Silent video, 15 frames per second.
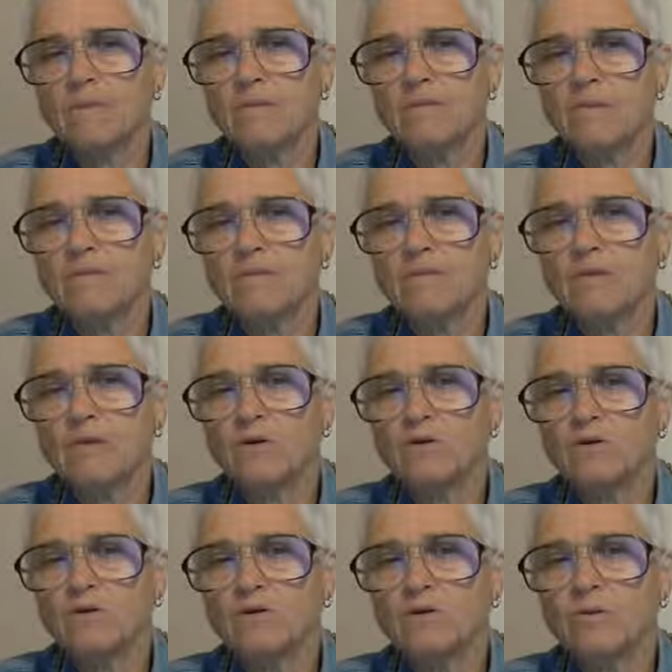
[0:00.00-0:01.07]
there are
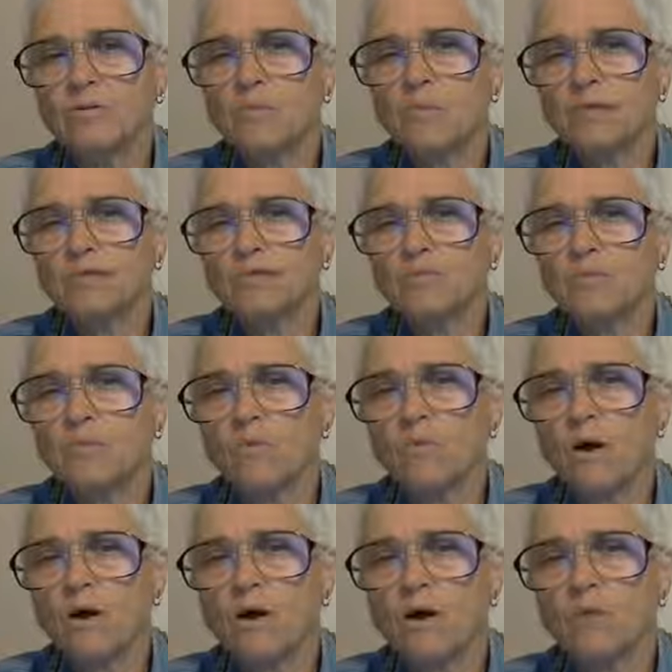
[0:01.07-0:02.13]
always so much
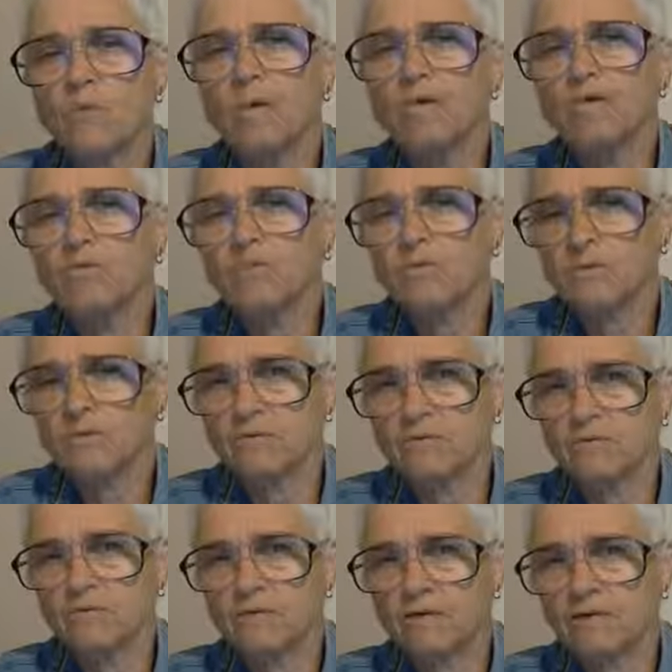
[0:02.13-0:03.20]
wonderful
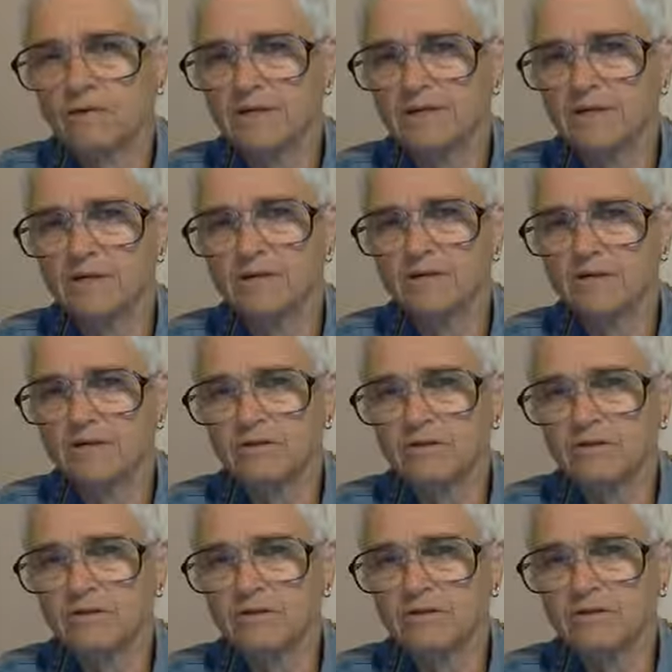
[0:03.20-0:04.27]

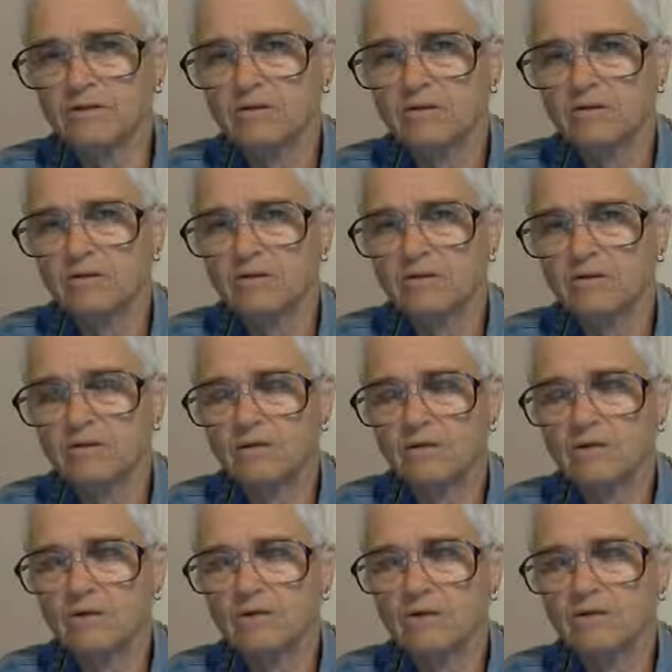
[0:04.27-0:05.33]
realizations
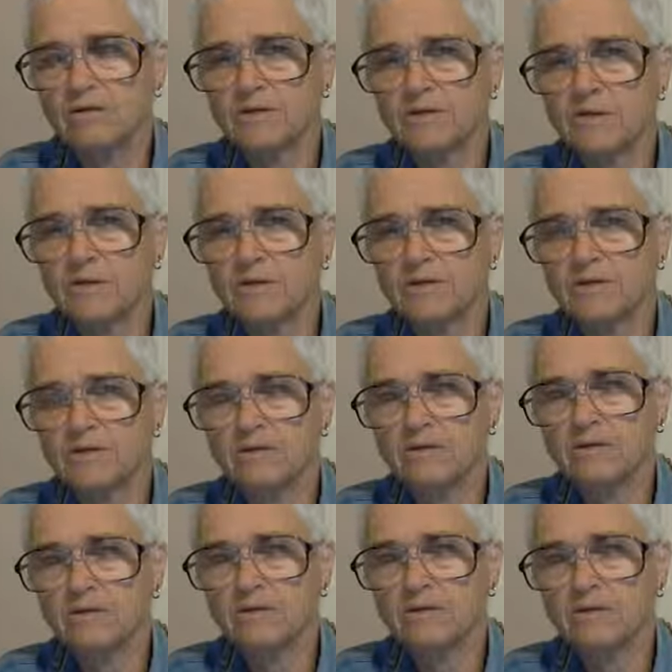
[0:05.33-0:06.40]
when he
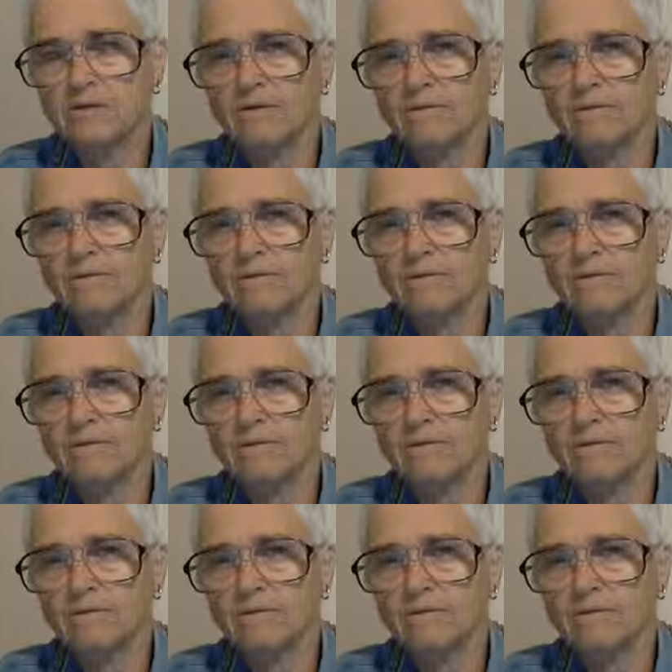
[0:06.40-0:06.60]
speaks.